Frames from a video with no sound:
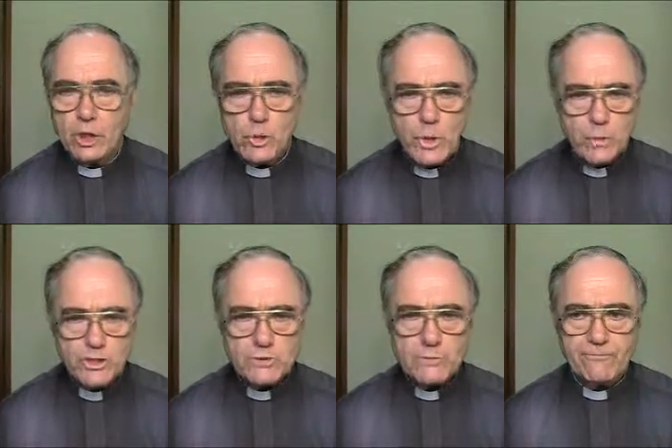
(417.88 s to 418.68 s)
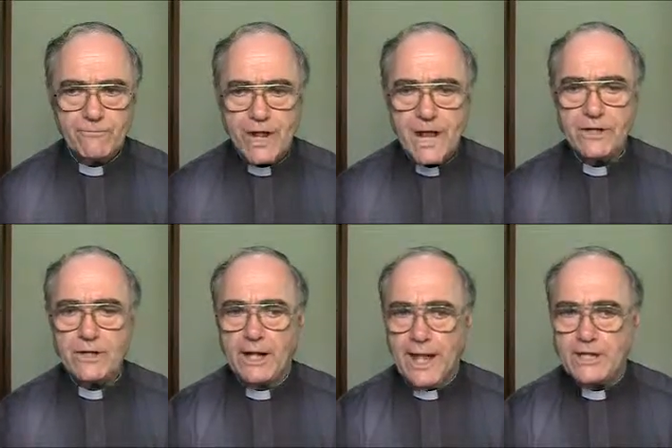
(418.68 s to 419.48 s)
Do we wish to be freed
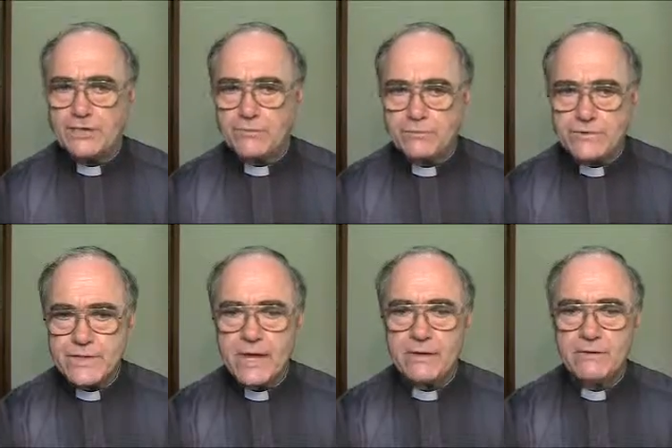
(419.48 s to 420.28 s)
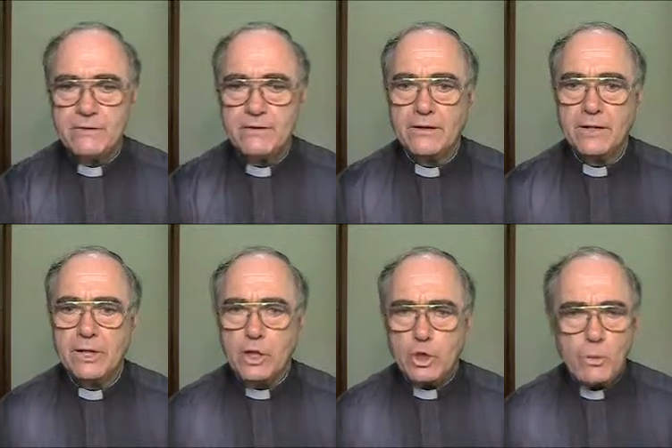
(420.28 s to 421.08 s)
and cleansed from sin?
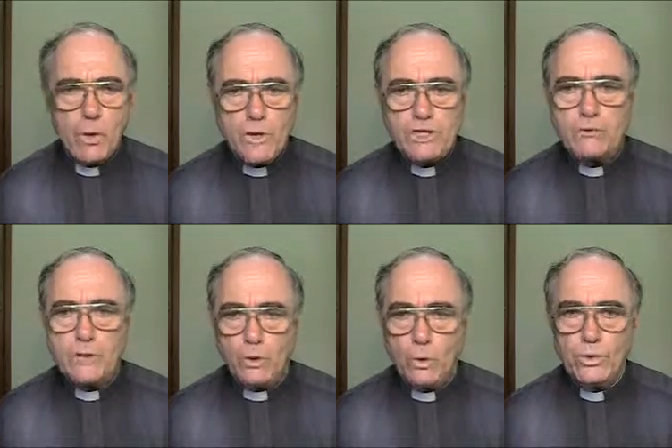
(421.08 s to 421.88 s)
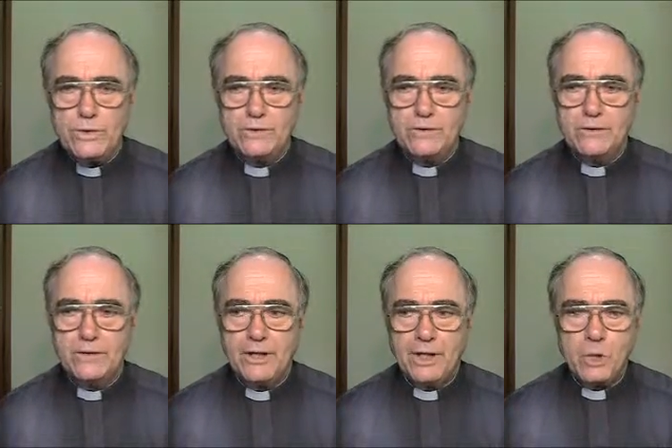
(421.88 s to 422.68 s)
Do we wish to be good?
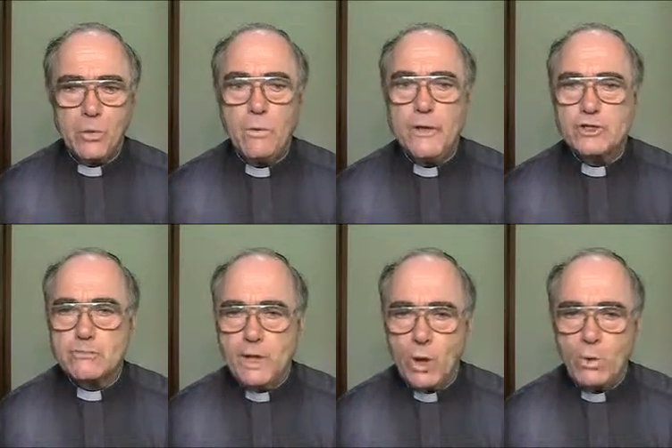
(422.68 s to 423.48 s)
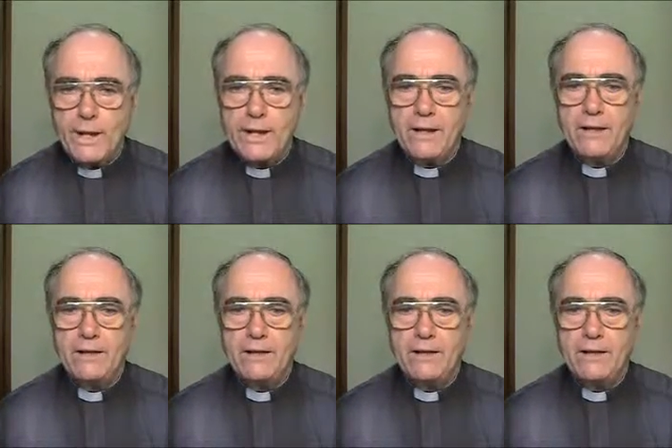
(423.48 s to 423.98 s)
Do we wish to be holy?